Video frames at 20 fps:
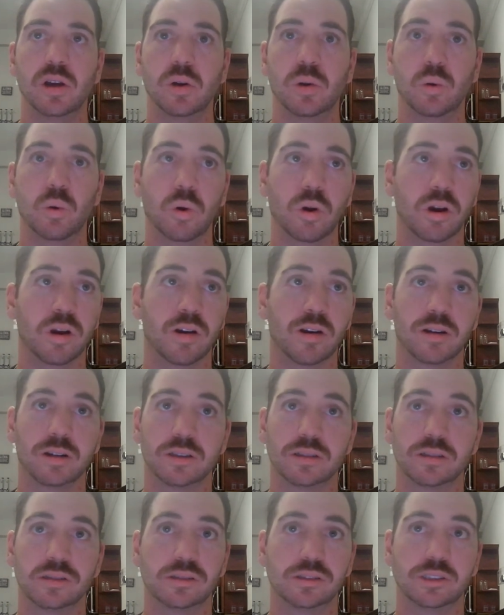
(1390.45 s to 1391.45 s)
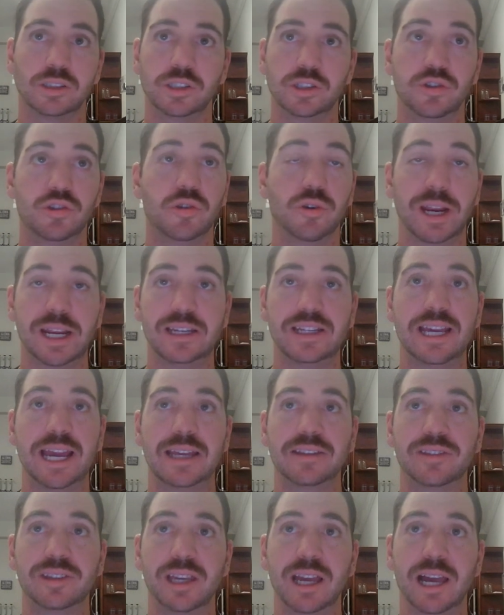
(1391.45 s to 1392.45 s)
Or you trade
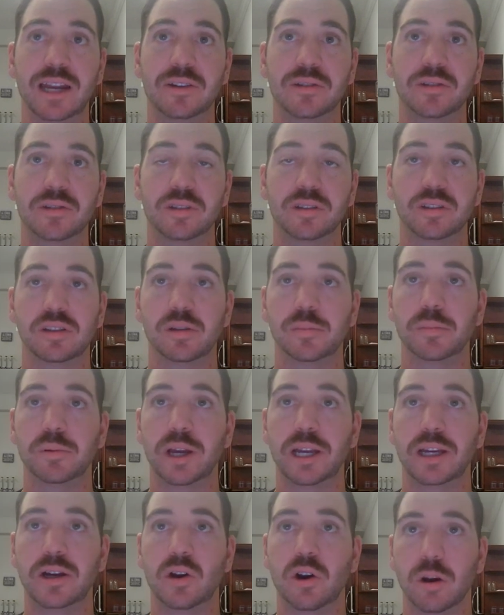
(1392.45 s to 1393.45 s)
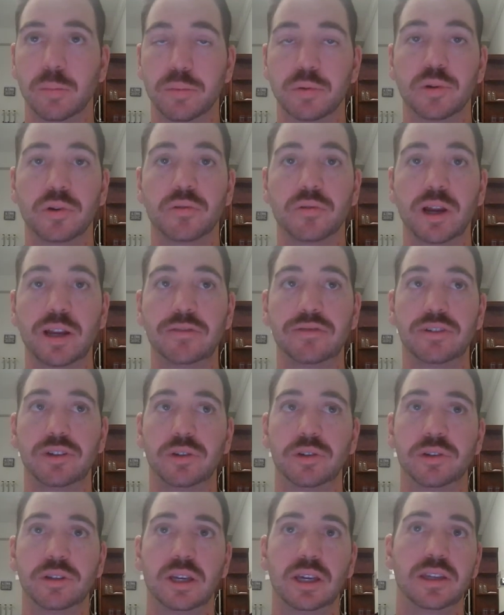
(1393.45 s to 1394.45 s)
Castellanos, you play Harper in right
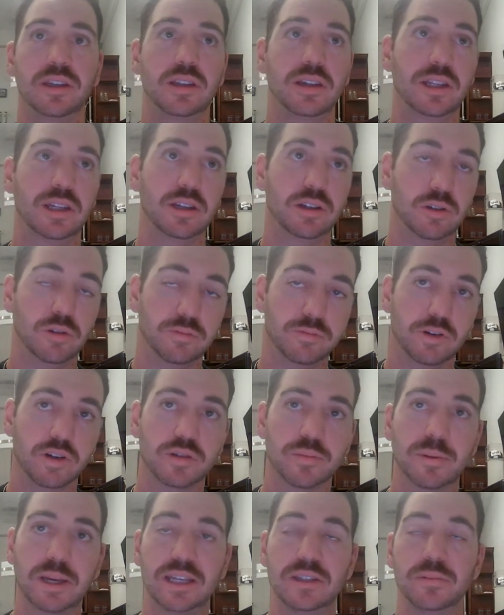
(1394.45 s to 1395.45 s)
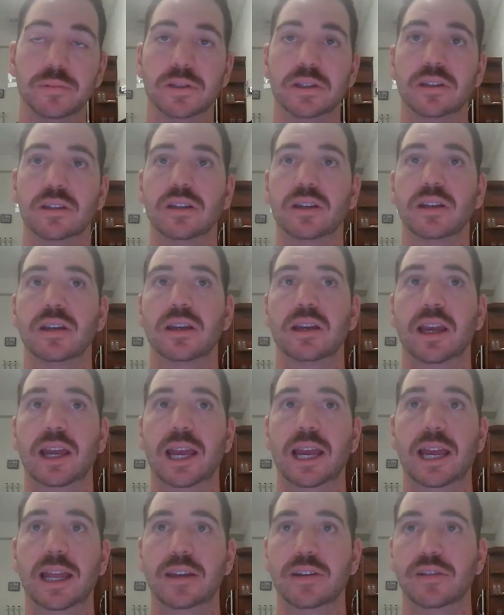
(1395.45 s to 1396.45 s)
field, you need a new first baseman,
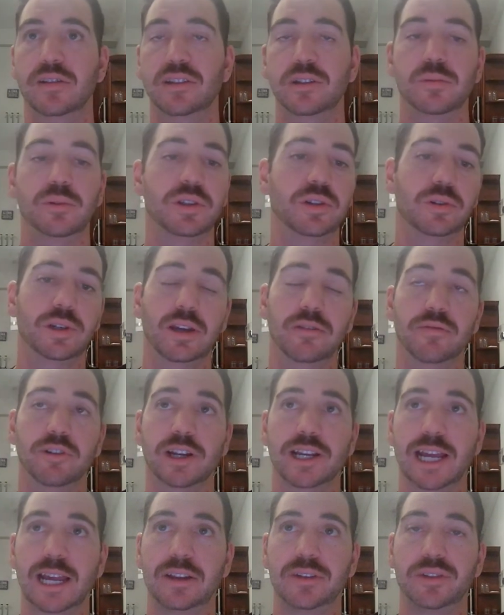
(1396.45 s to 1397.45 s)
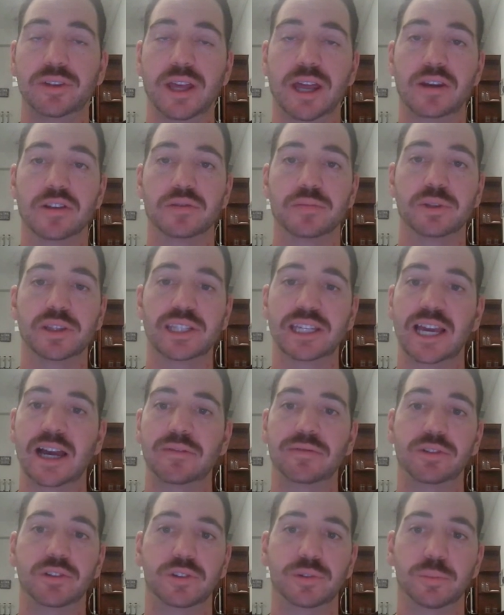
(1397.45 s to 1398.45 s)
and you see what you get for Castellanos, but the
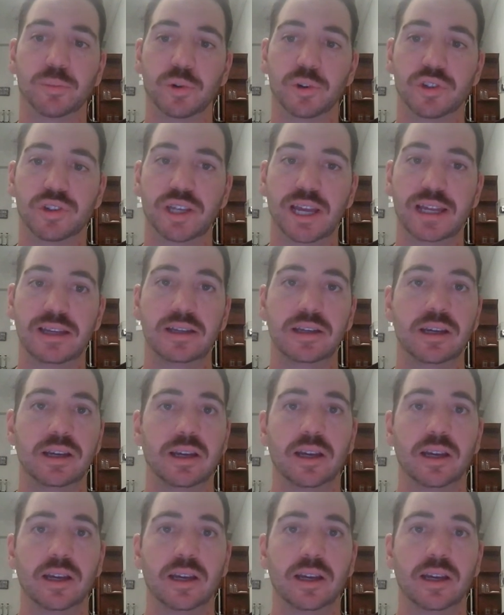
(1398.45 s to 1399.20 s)
outfield's more set.